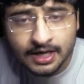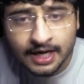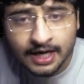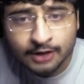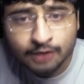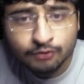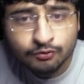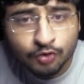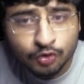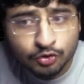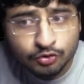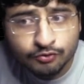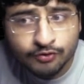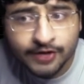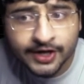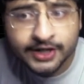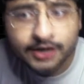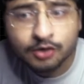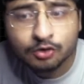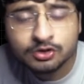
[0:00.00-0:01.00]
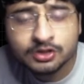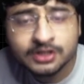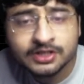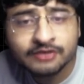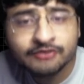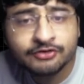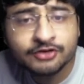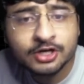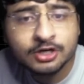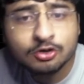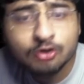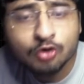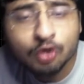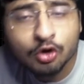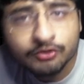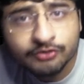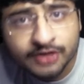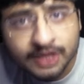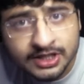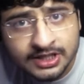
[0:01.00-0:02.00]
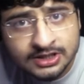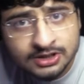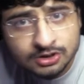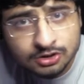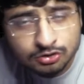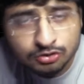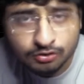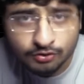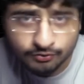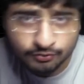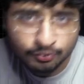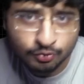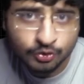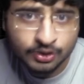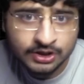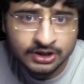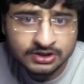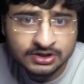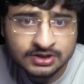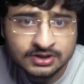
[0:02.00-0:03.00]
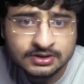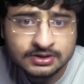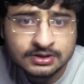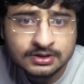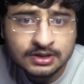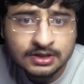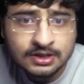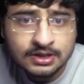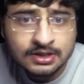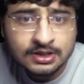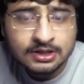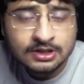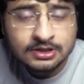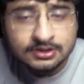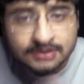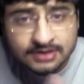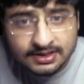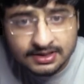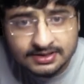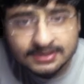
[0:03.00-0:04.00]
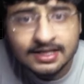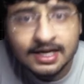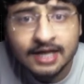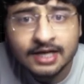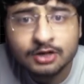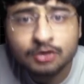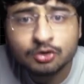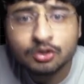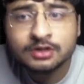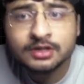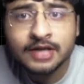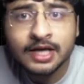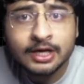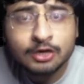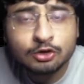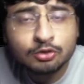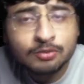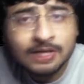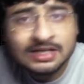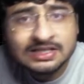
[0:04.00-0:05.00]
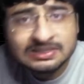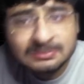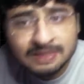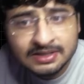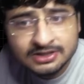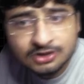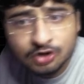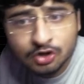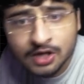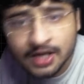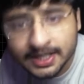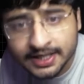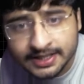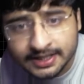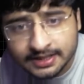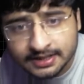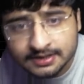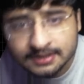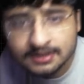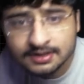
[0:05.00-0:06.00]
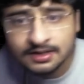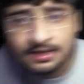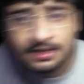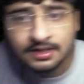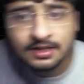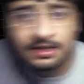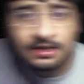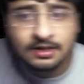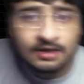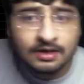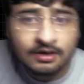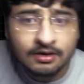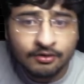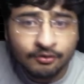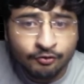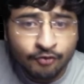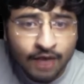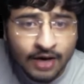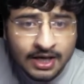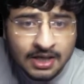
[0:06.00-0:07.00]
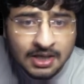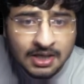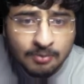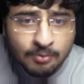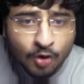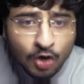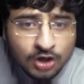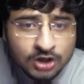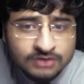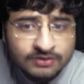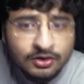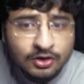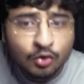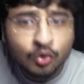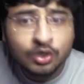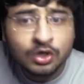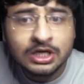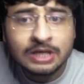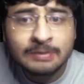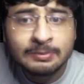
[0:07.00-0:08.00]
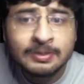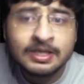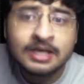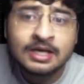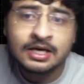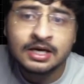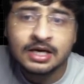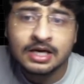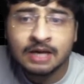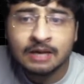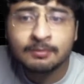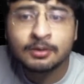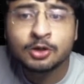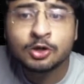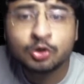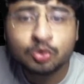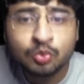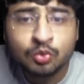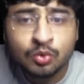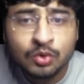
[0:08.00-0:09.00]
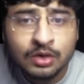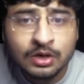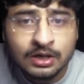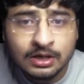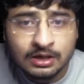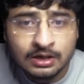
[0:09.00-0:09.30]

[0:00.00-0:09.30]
and you want to find out the different configurations of rotations such that you are trying to maximize your height, one box will only be able to